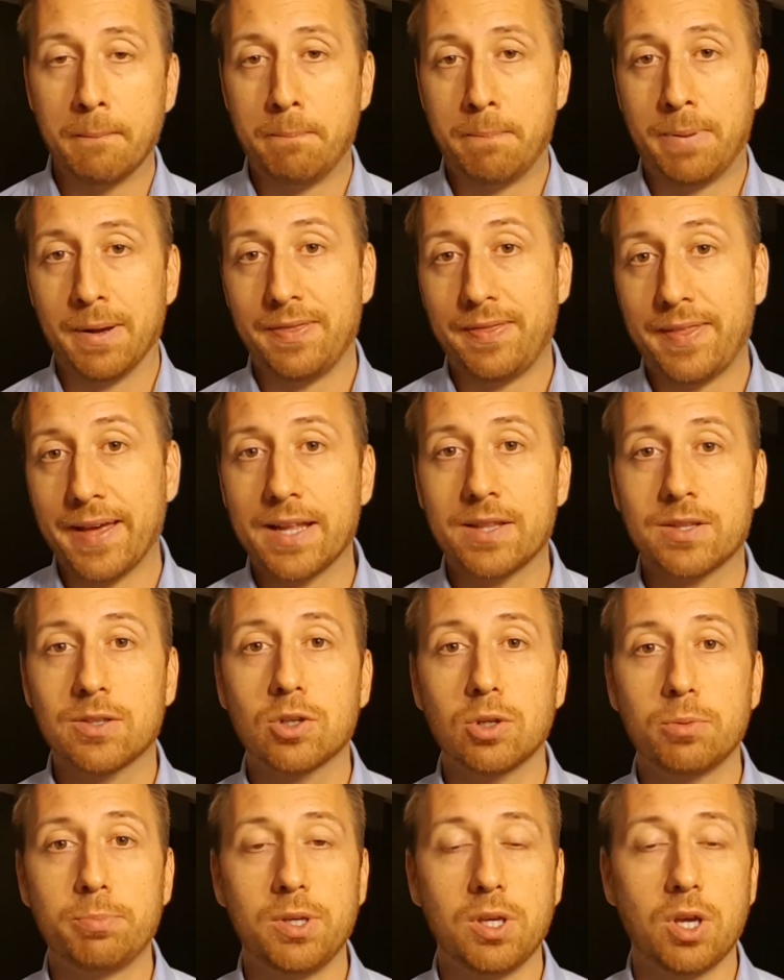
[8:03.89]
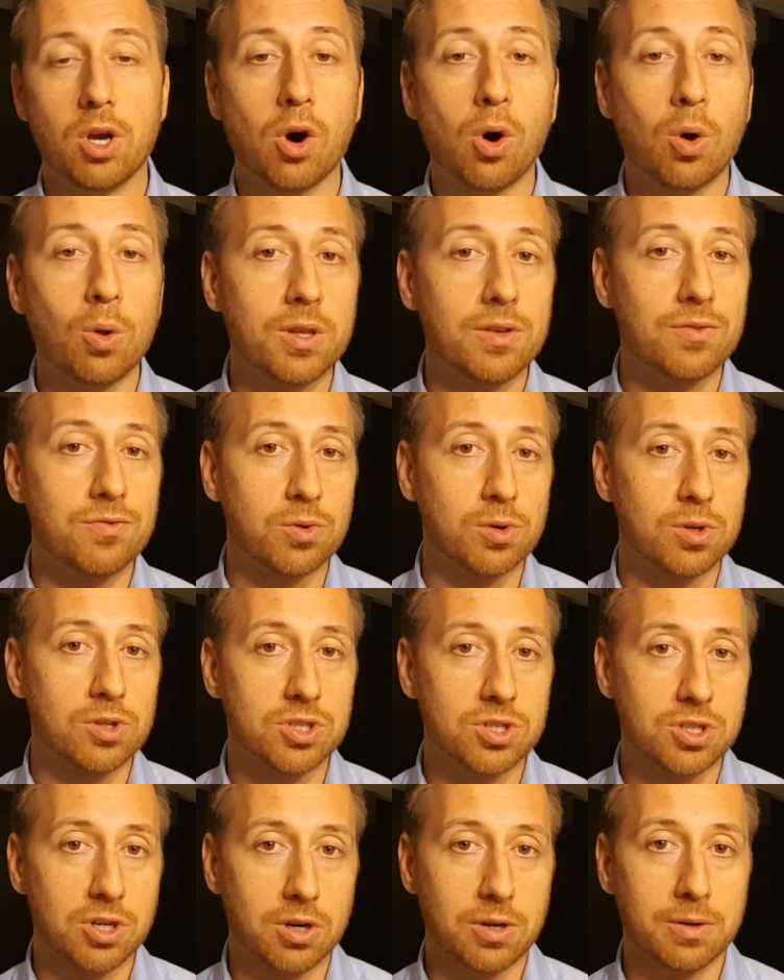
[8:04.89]
but that could be only for a
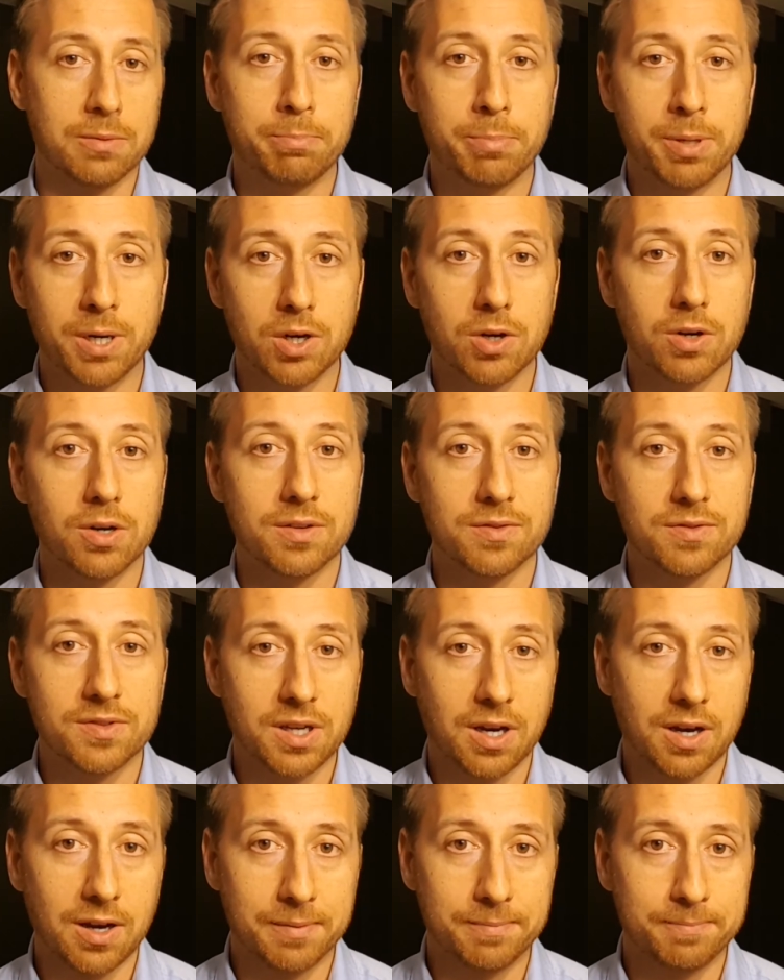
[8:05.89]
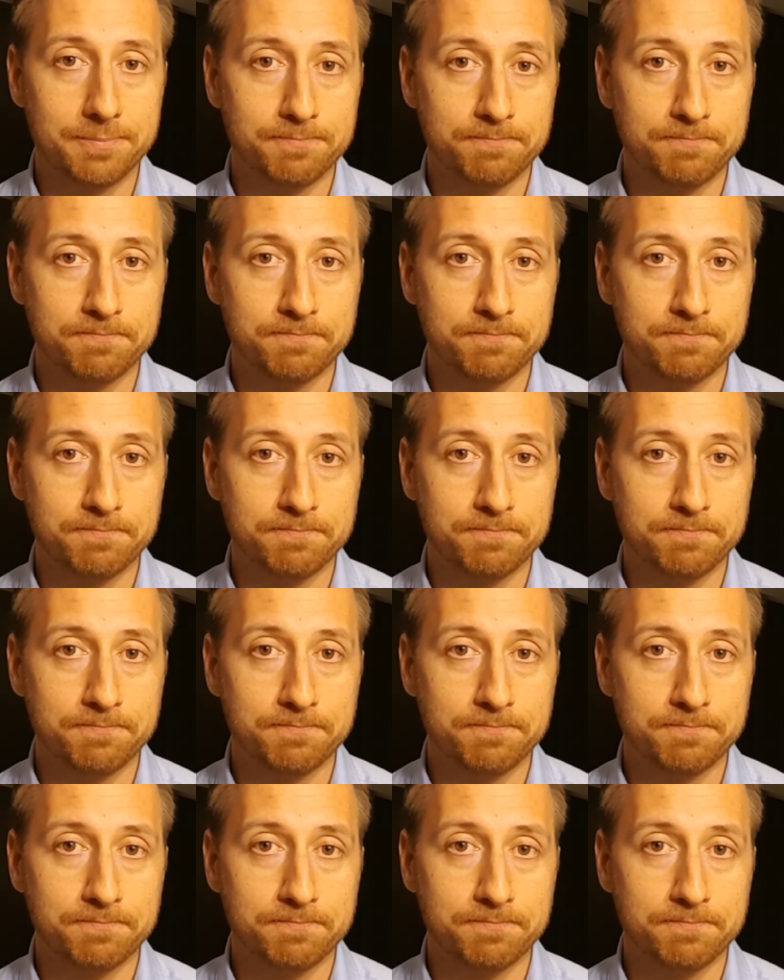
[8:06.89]
certain period of time.